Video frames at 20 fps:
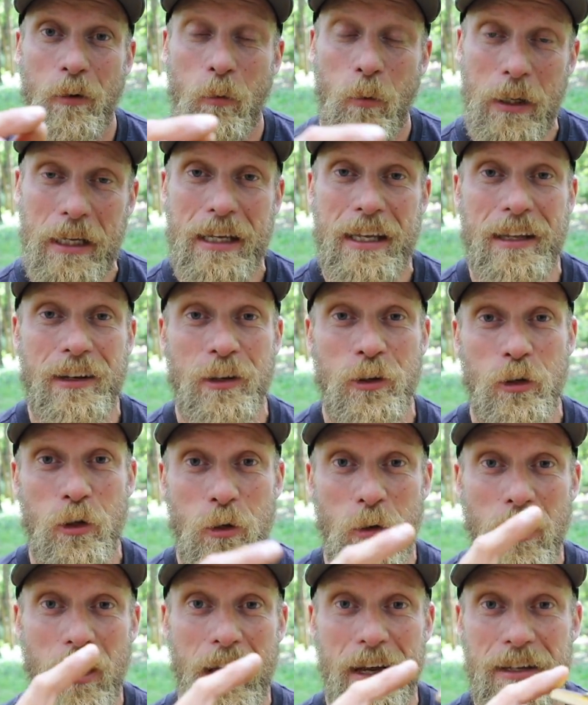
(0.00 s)
we can
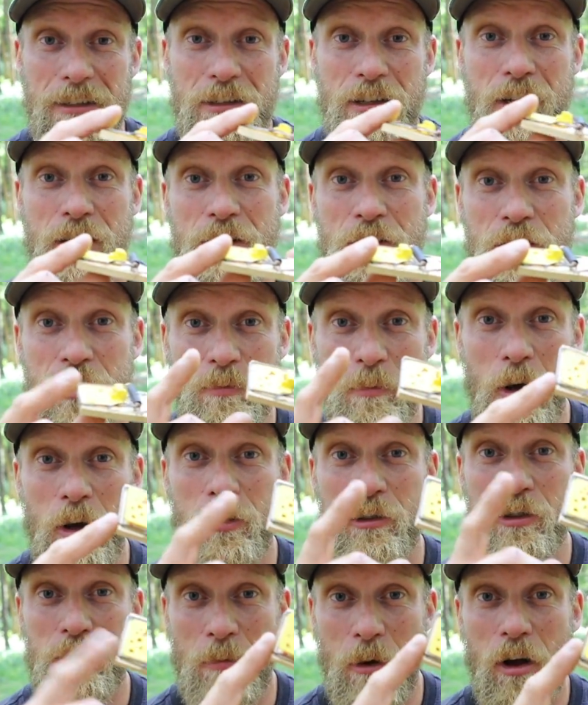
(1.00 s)
utilize
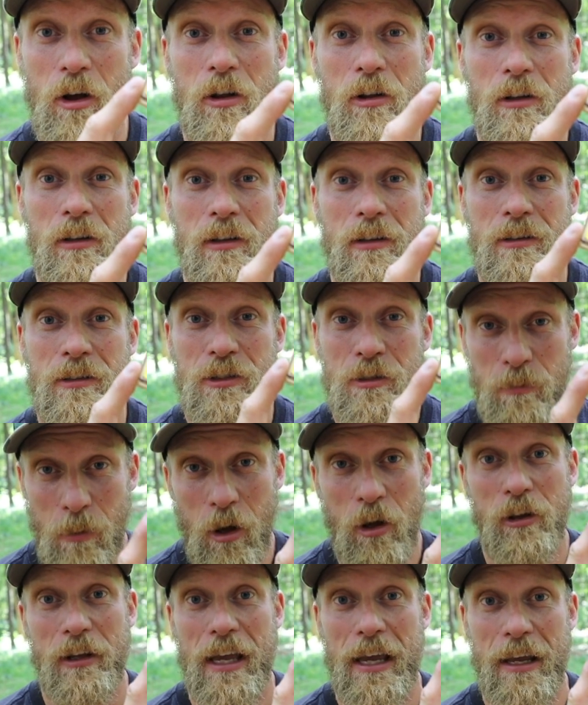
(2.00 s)
small, small,
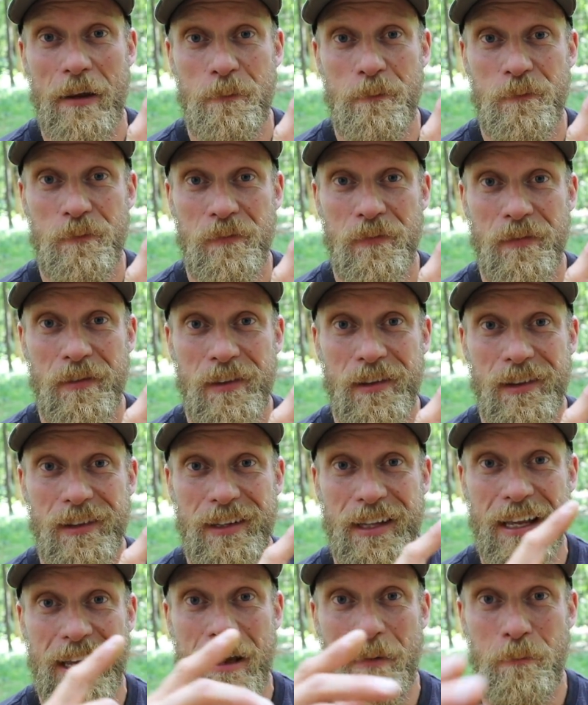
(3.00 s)
small game
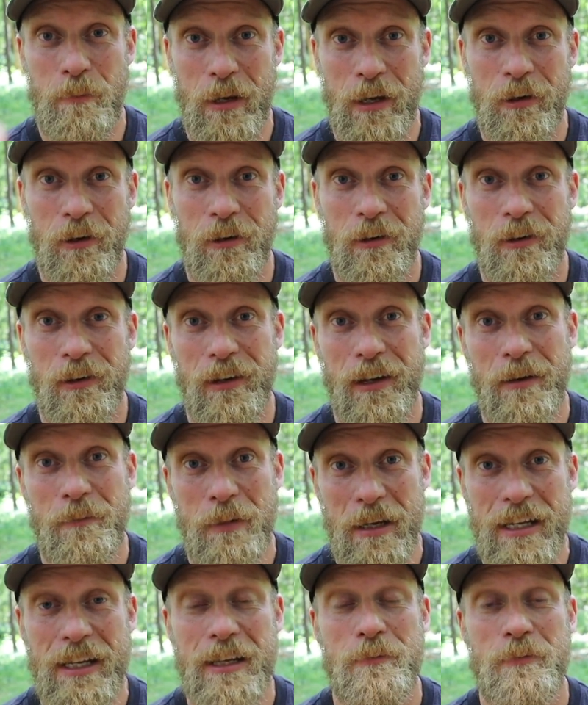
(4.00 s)
to get bigger
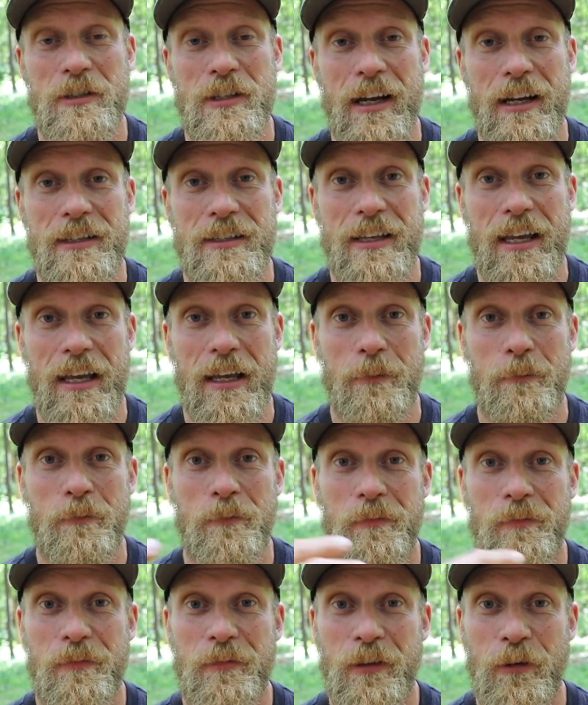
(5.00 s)
and medium-sized game
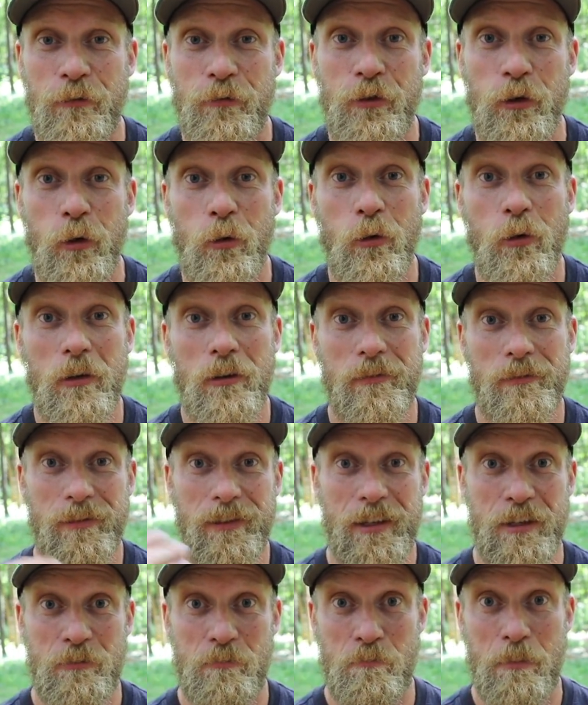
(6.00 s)
to fuel
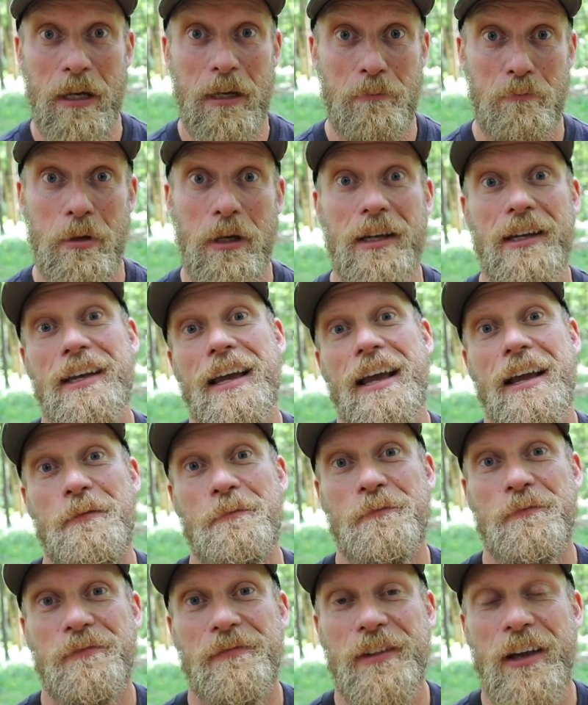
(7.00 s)
this big, big
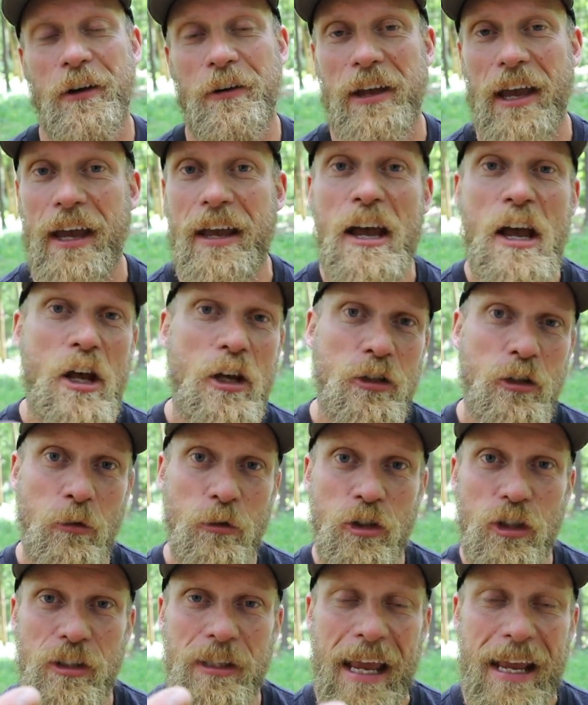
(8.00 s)
game okay? So
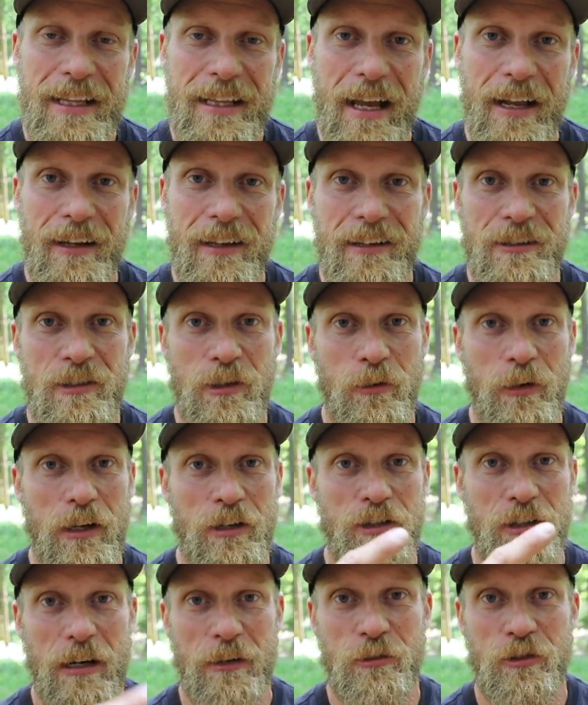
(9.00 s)
just take that into
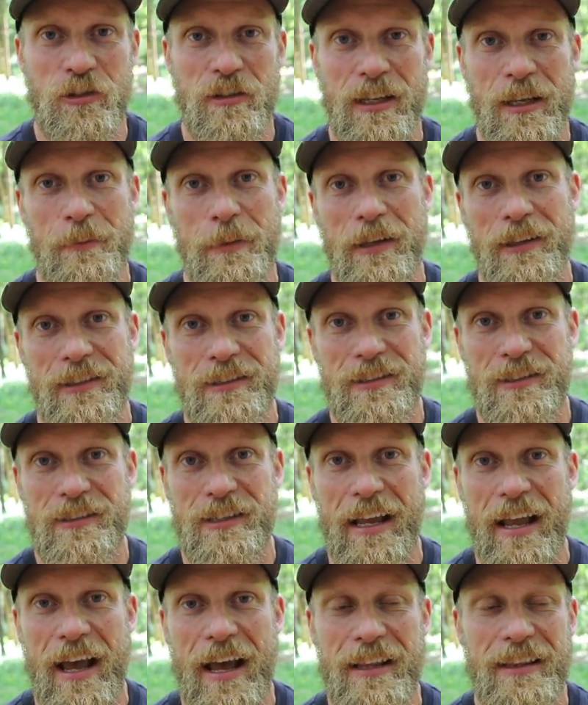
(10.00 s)
consideration. I was just thinking about this
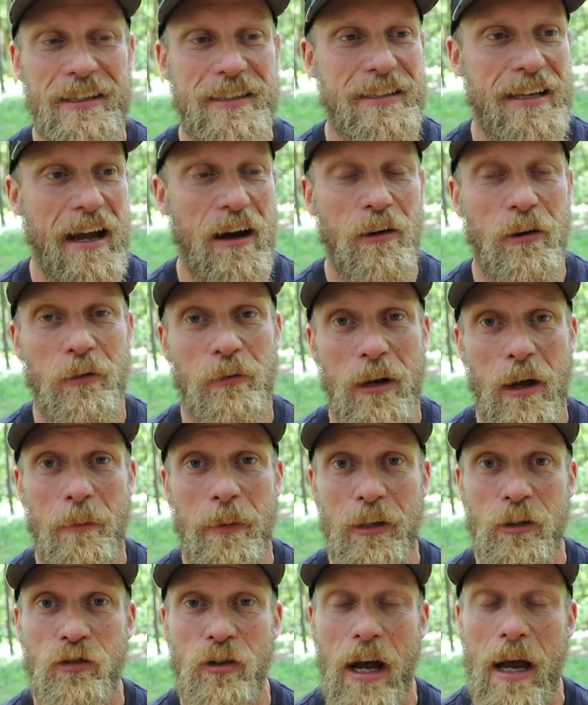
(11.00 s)
because I had these out around
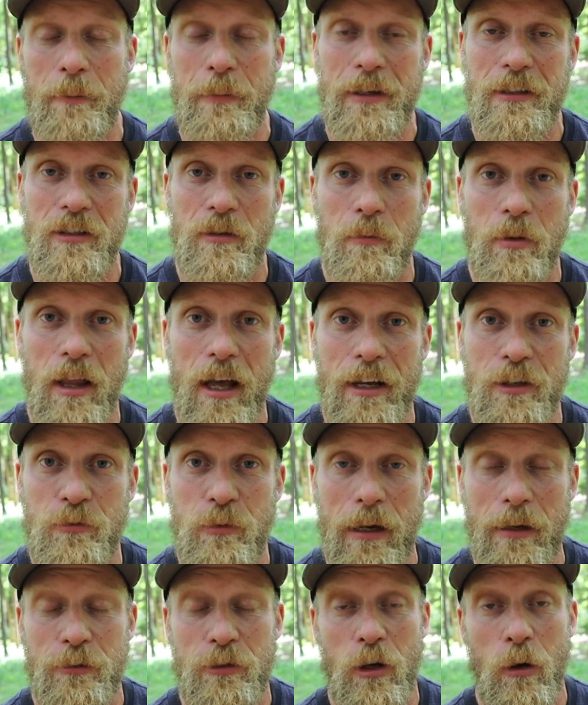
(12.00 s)
my trapping supplies
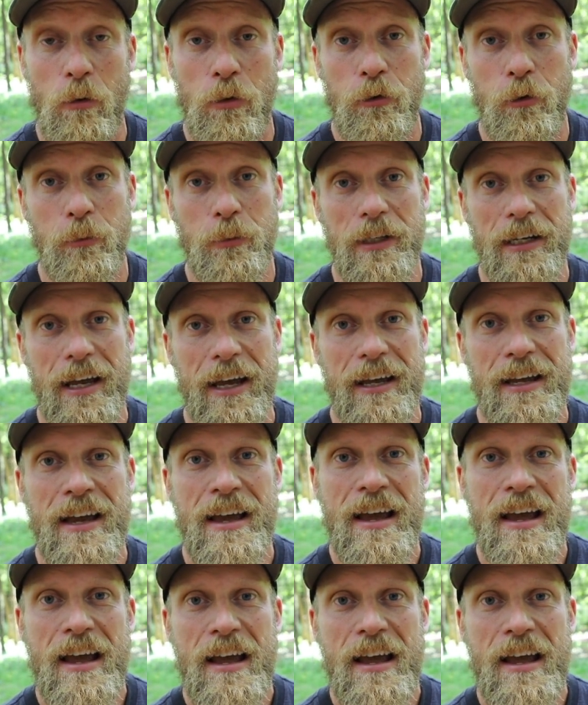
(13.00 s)
when I was going through them today.